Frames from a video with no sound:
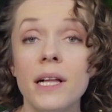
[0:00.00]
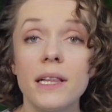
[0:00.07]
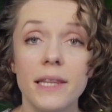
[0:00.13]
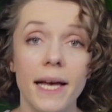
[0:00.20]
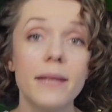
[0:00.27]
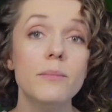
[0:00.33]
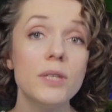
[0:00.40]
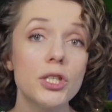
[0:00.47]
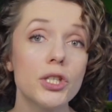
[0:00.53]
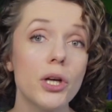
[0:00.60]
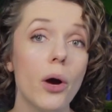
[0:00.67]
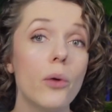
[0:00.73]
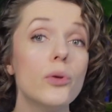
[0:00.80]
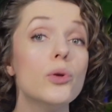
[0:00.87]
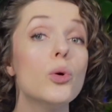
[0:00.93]
Let me
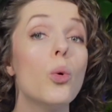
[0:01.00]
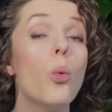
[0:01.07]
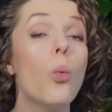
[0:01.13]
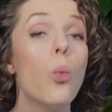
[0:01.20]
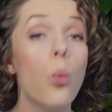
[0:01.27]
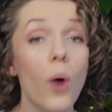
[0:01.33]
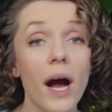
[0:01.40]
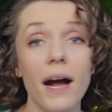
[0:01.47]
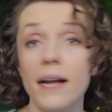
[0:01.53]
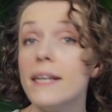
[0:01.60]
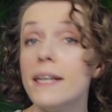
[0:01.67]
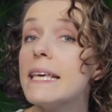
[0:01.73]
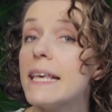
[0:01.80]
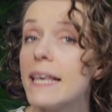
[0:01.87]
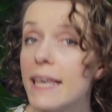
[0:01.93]
show you one